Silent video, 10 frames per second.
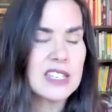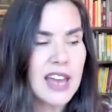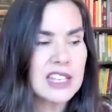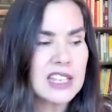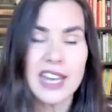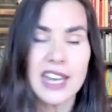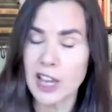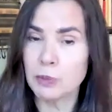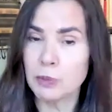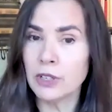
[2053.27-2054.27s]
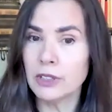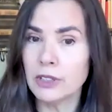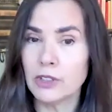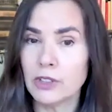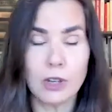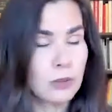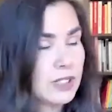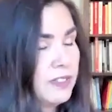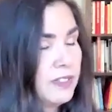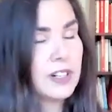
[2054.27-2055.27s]
not as an expert who's
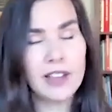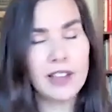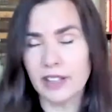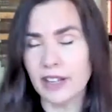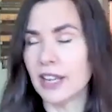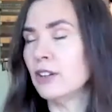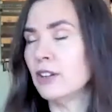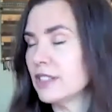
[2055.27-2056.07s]
totally figured out their anger,